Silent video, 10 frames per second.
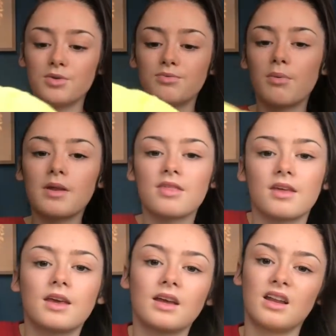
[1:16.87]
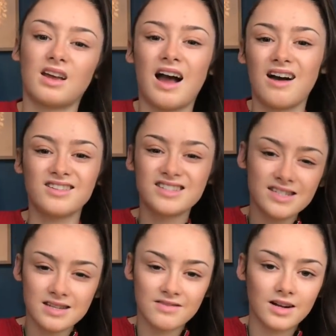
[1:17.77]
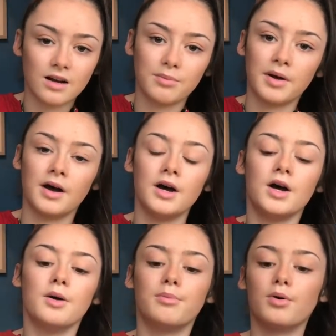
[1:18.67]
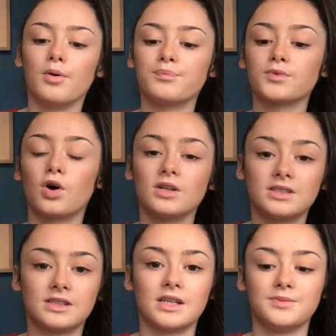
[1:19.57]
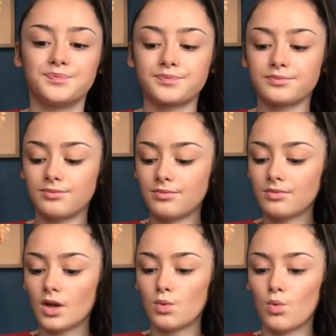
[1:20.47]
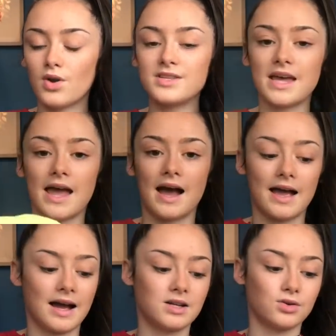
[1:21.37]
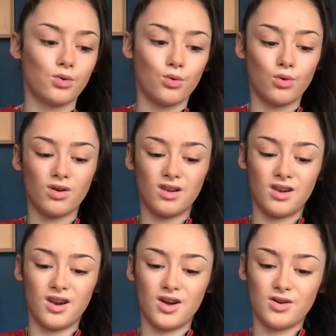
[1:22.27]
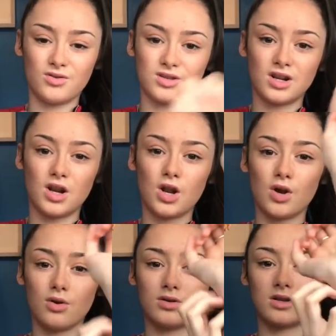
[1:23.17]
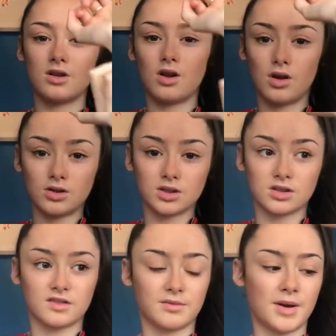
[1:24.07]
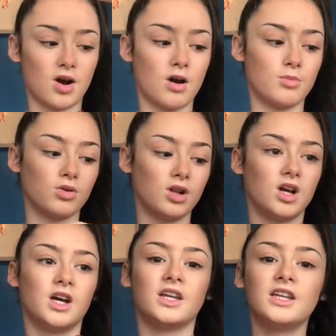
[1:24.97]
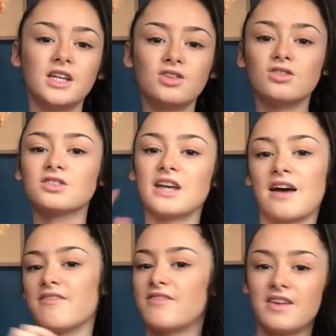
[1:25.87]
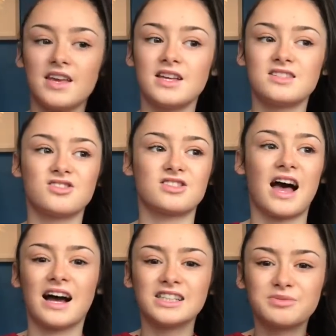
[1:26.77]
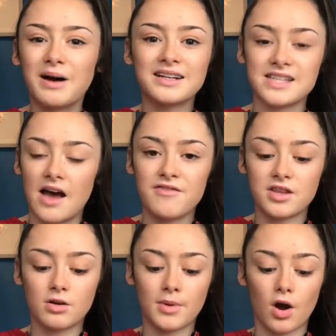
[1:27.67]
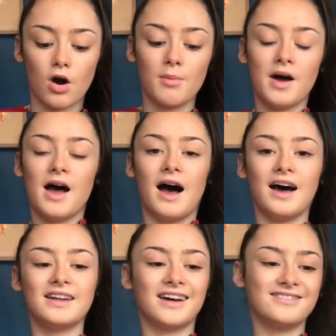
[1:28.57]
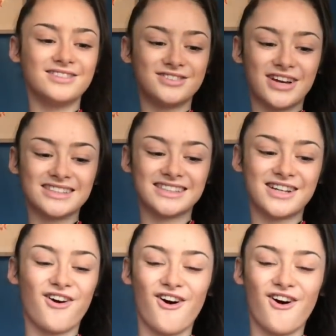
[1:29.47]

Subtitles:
You're probably thinking, like, how does this even help her? But honestly, one day I had loads and loads of stuff in my arm, all needles, IVs, just ice packs, everything on my arm, and I was resting it